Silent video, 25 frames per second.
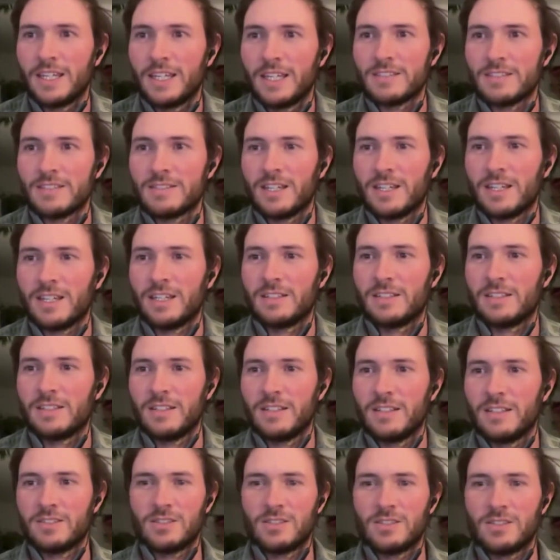get stuck
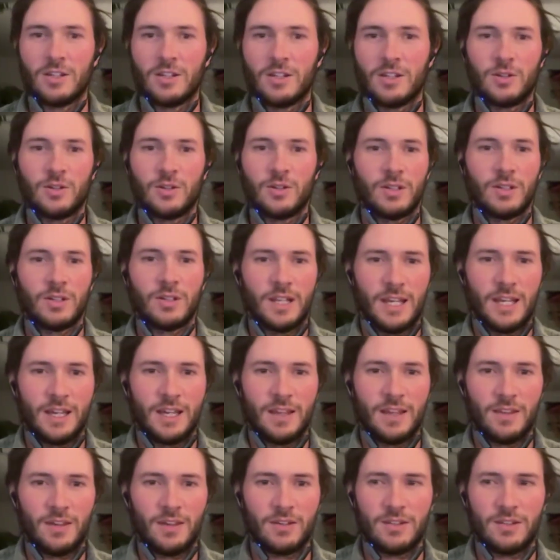into this. So
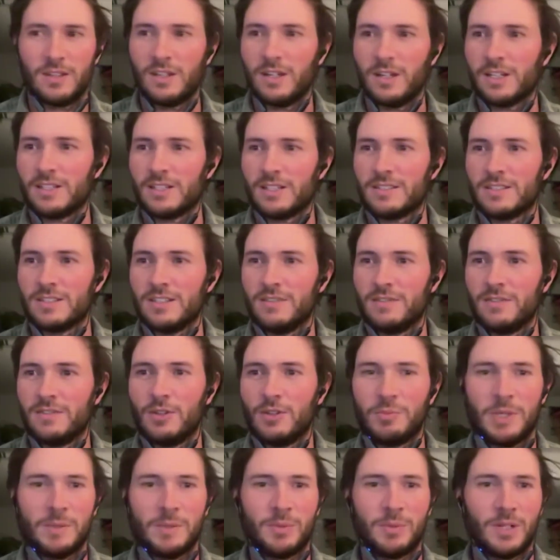that I can see a
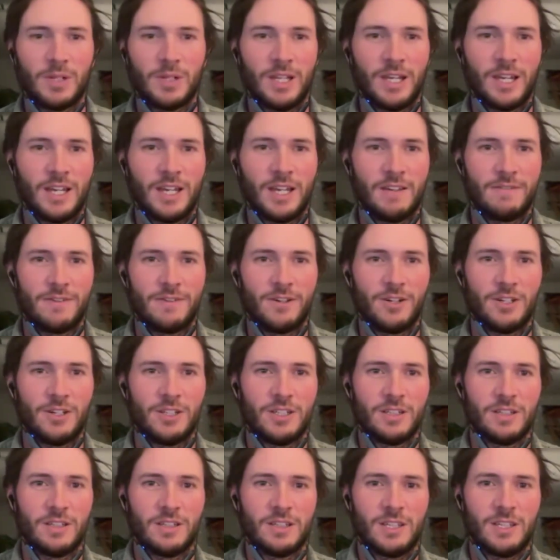few people are
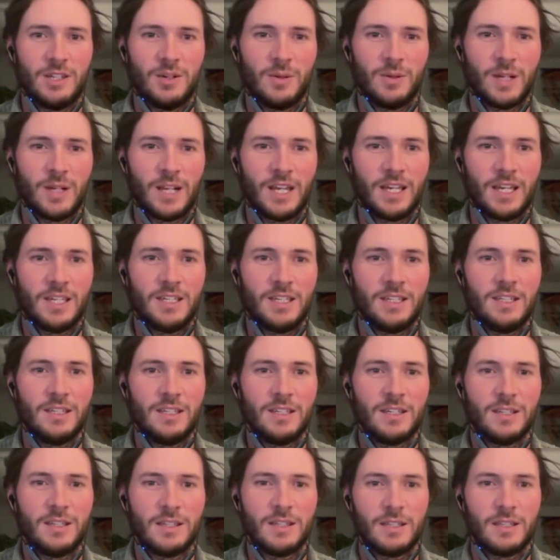finding the
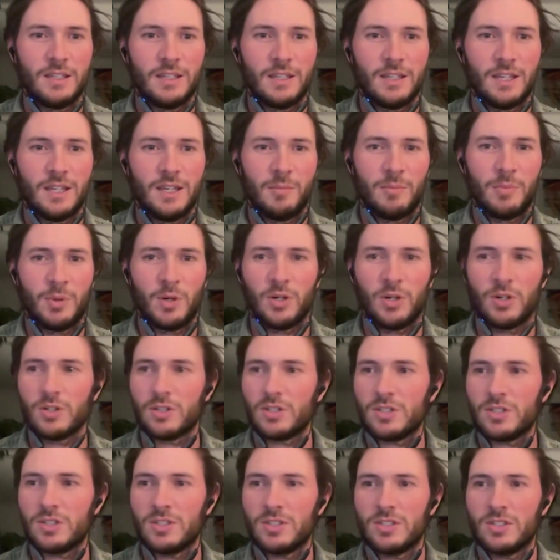Q&A
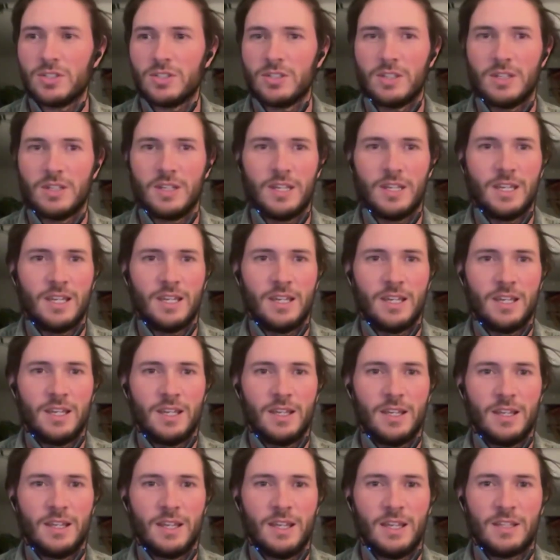box.
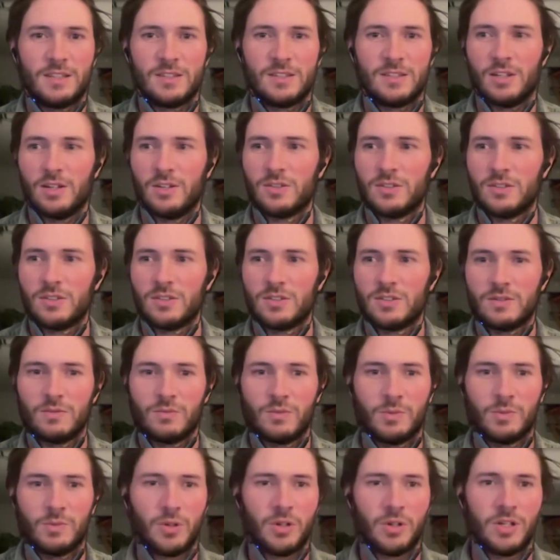So just
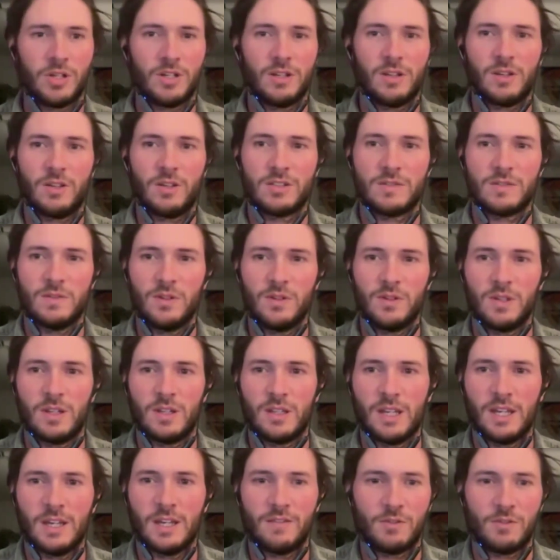remind those of you
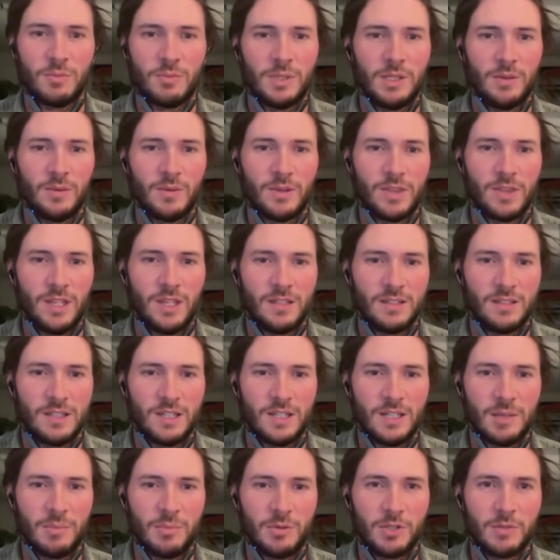that aren't familiar with that,
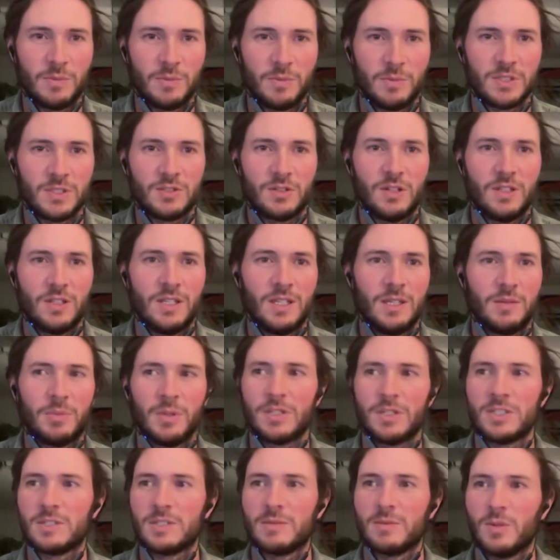down at the bottom of your screen there,
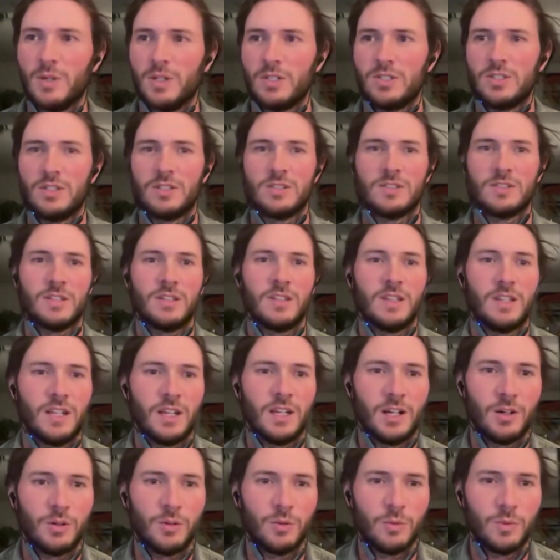punch some questions in, and
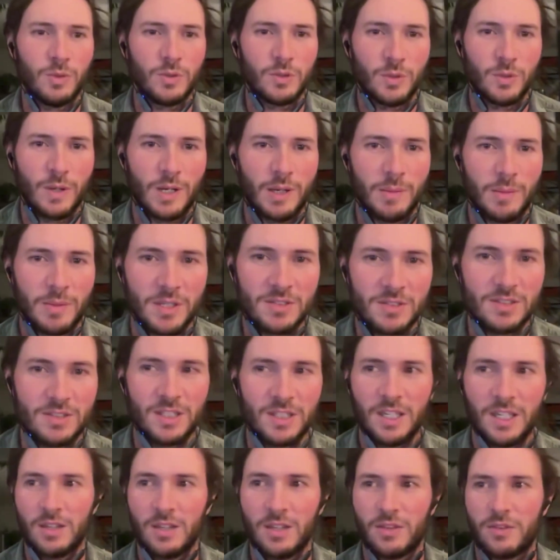we'll do our best
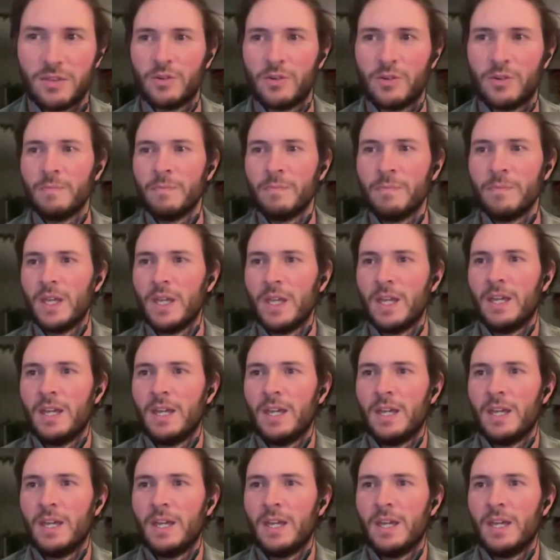to get through them.